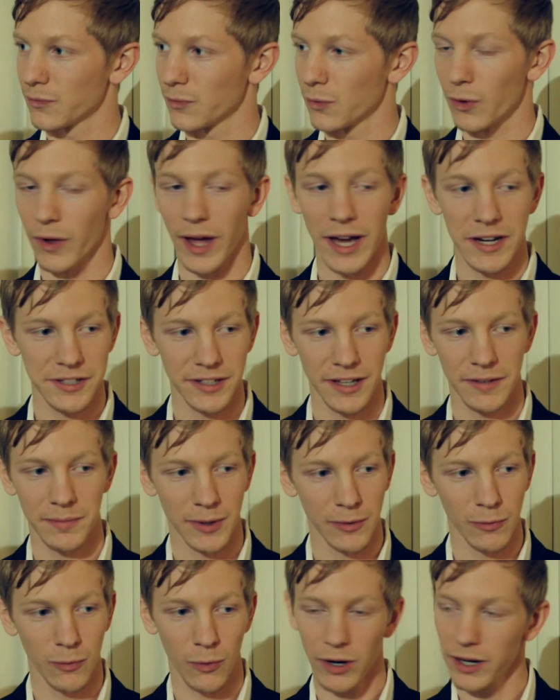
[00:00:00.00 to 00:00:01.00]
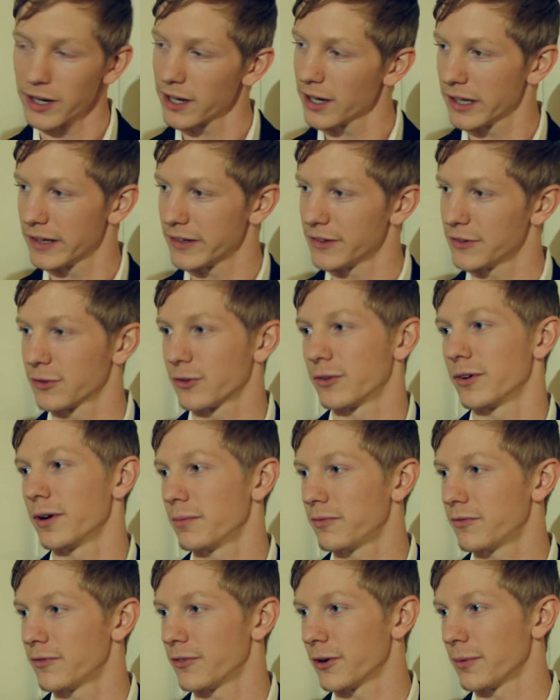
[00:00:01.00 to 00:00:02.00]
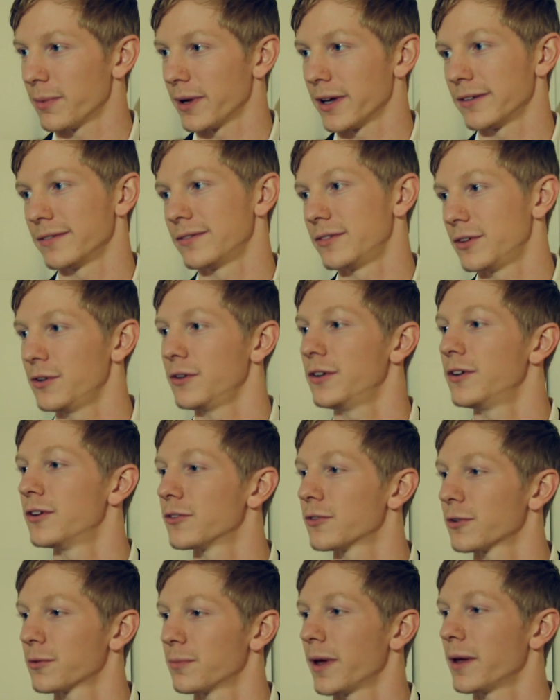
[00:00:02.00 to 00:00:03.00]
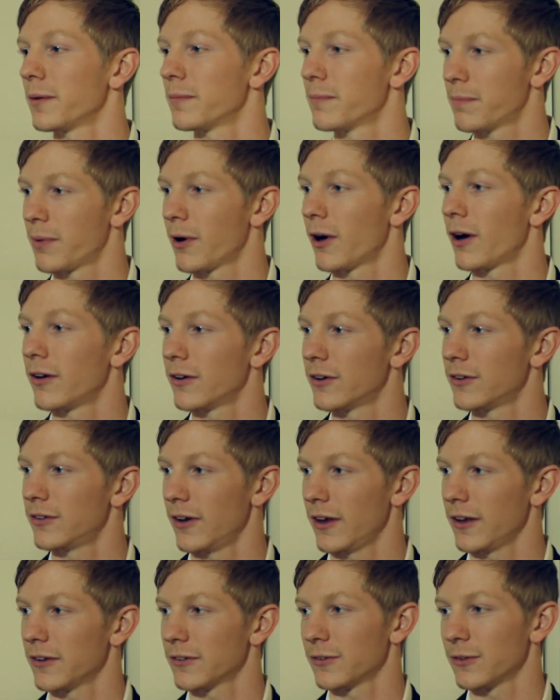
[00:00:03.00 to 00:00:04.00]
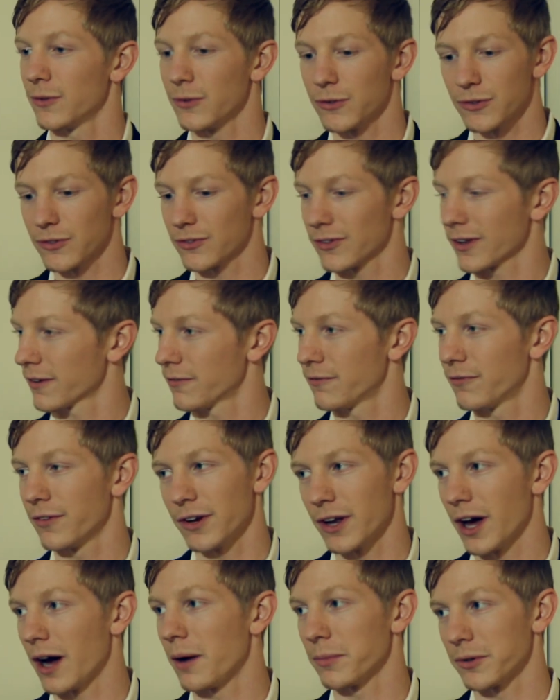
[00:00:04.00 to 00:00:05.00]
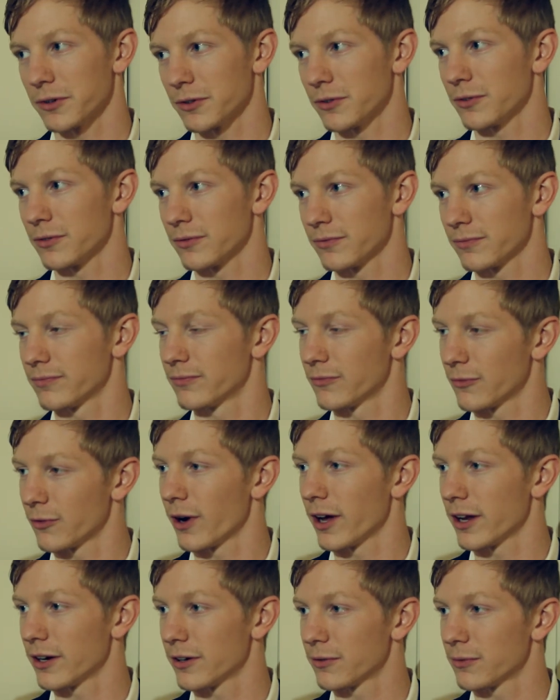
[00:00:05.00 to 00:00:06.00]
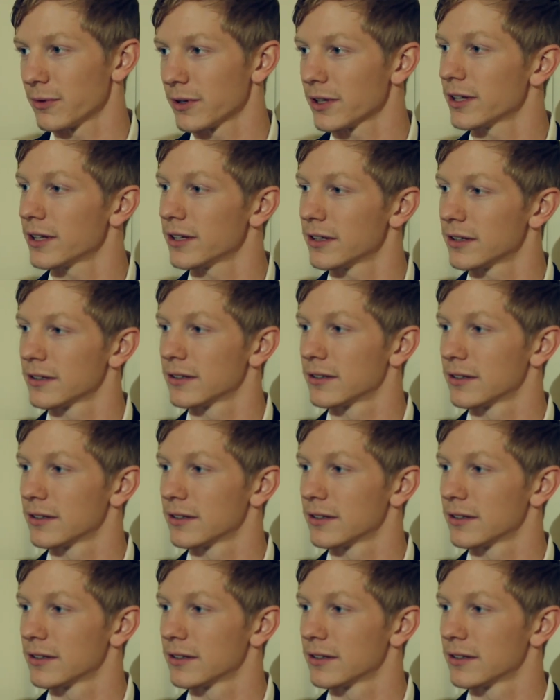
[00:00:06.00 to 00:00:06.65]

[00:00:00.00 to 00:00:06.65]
Well, actually, I've been working on the script for about two years with my partner Jason, who's just like a phenomenal writer, really.